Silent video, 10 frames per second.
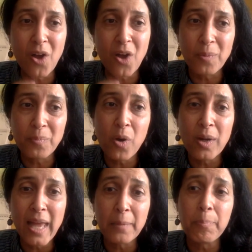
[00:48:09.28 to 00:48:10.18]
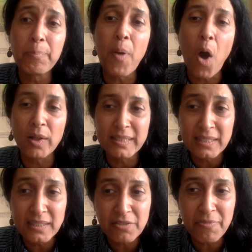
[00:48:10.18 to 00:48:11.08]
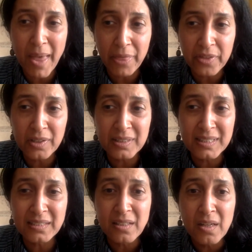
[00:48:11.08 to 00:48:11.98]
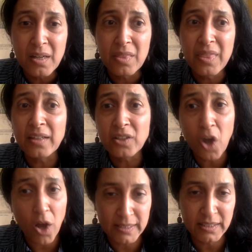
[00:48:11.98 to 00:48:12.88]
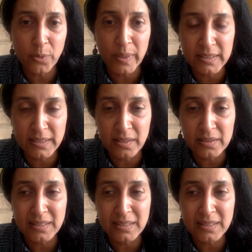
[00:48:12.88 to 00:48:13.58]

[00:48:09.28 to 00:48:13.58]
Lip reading: lot more like positive methods than consequences.